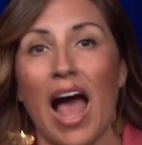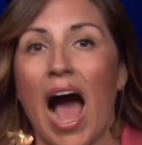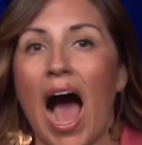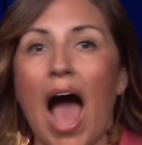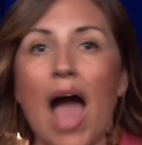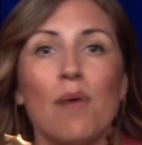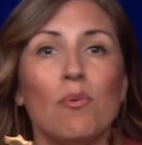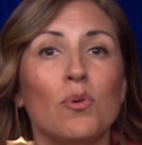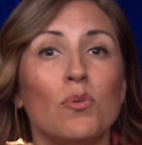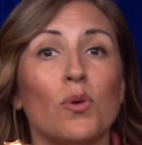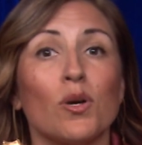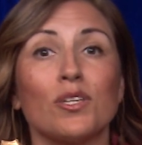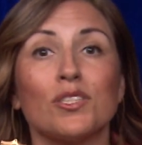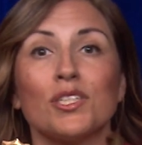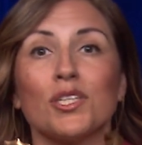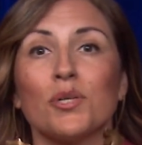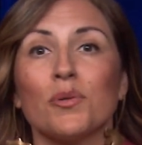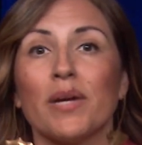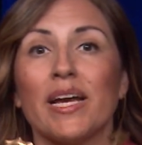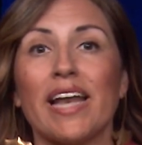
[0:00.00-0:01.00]
I will work to
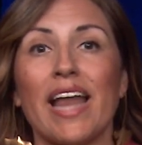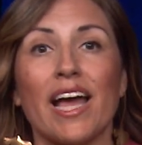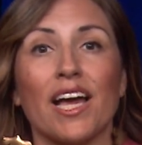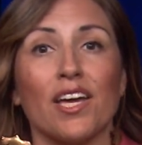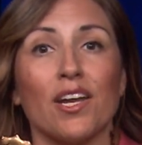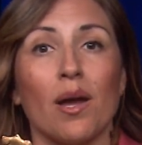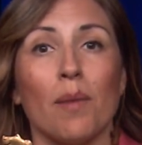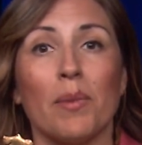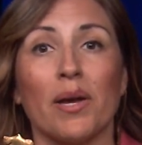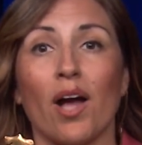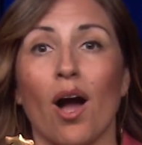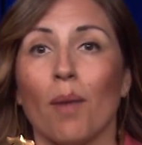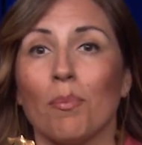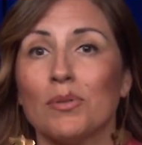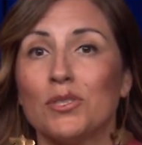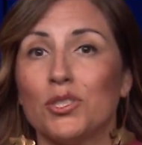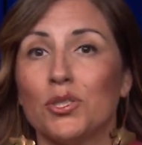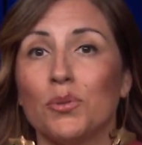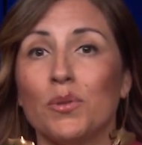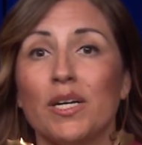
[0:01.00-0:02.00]
create economic
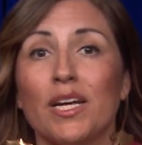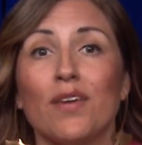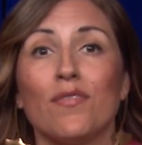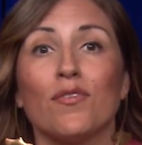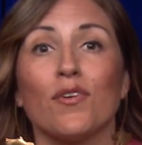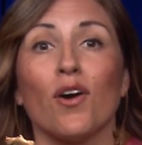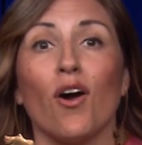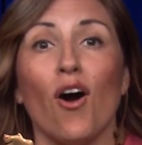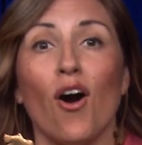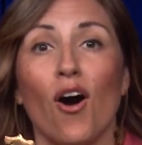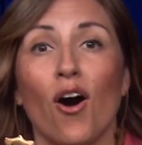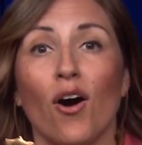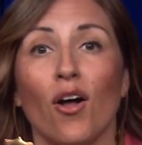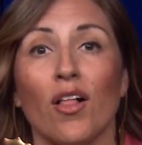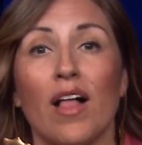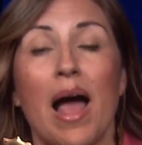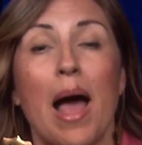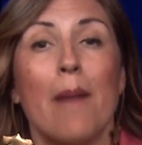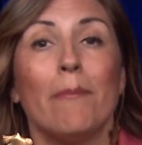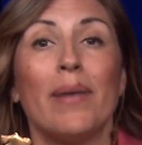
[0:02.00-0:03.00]
opportunity for all
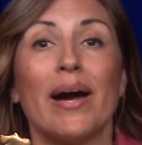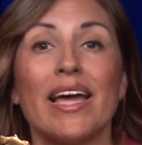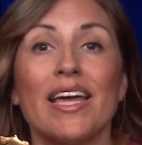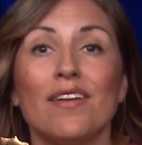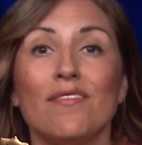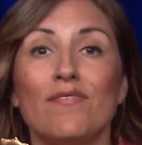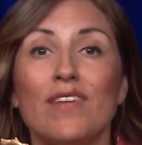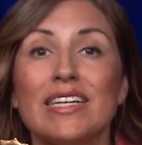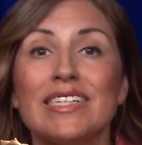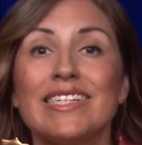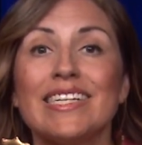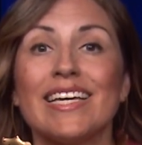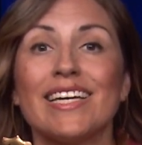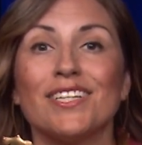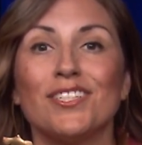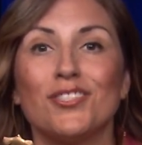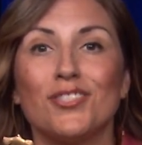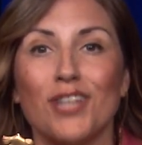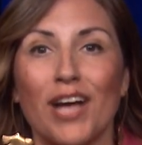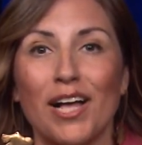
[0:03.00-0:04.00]
by investing
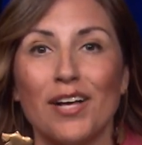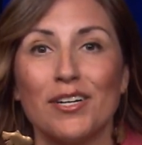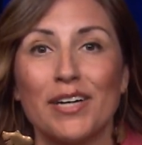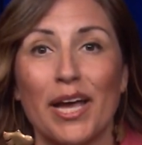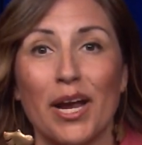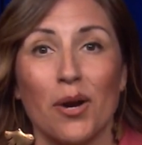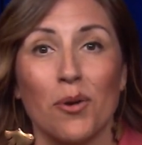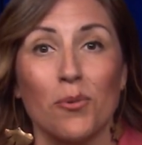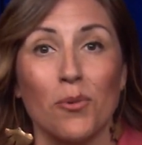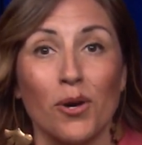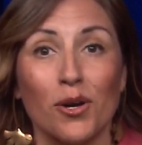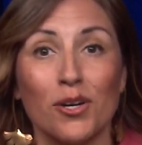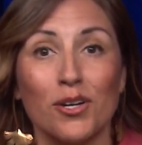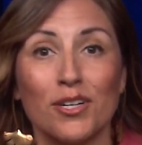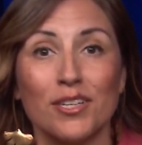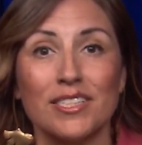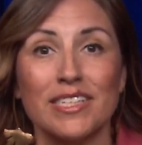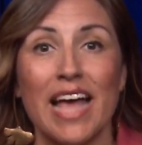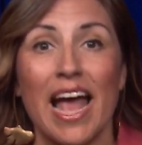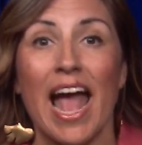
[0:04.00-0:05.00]
in childcare
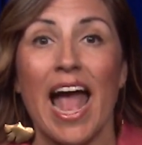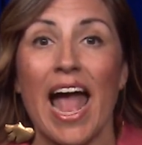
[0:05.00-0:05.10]
workers